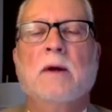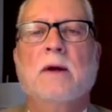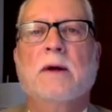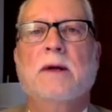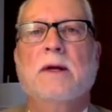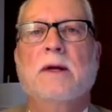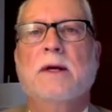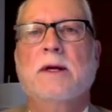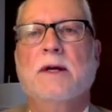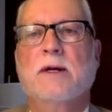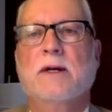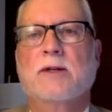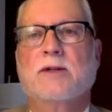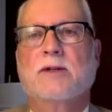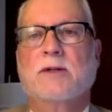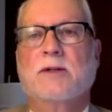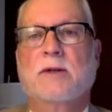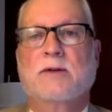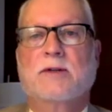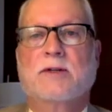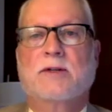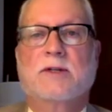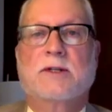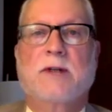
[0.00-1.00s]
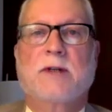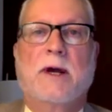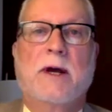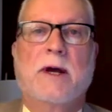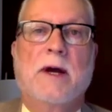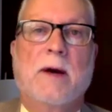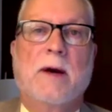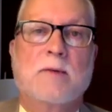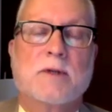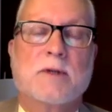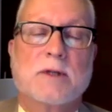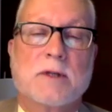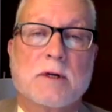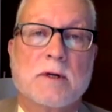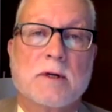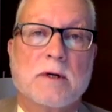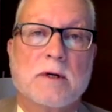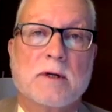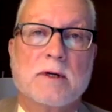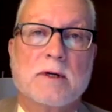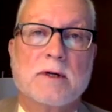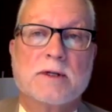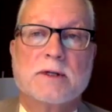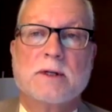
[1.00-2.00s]
Aeneas stabs
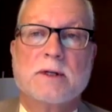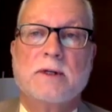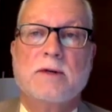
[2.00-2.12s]
Turnus,